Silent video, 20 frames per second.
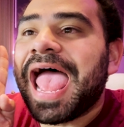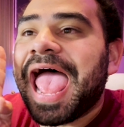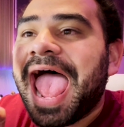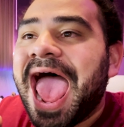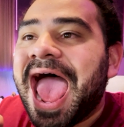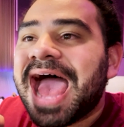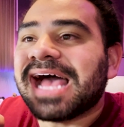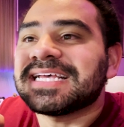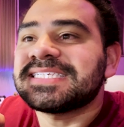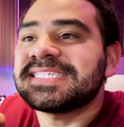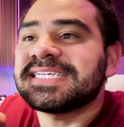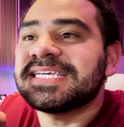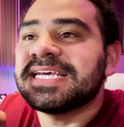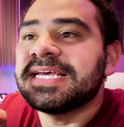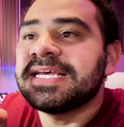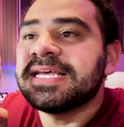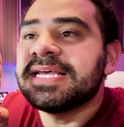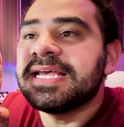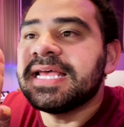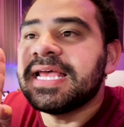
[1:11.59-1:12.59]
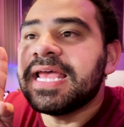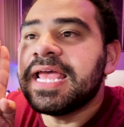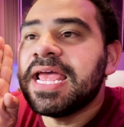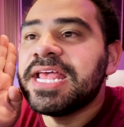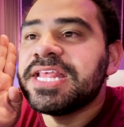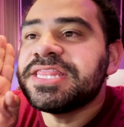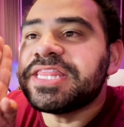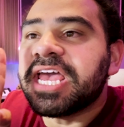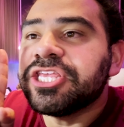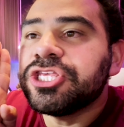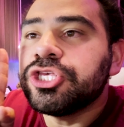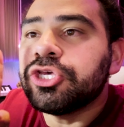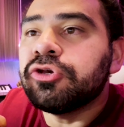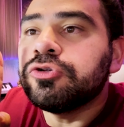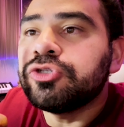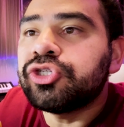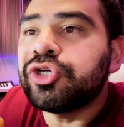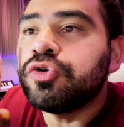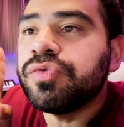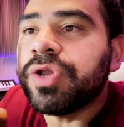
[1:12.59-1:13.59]
ask, then you
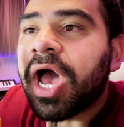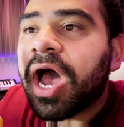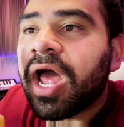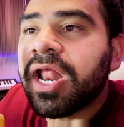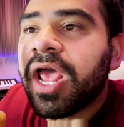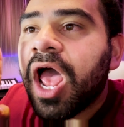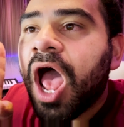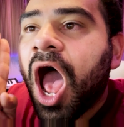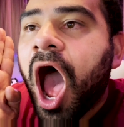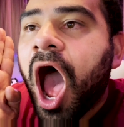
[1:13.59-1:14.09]
do not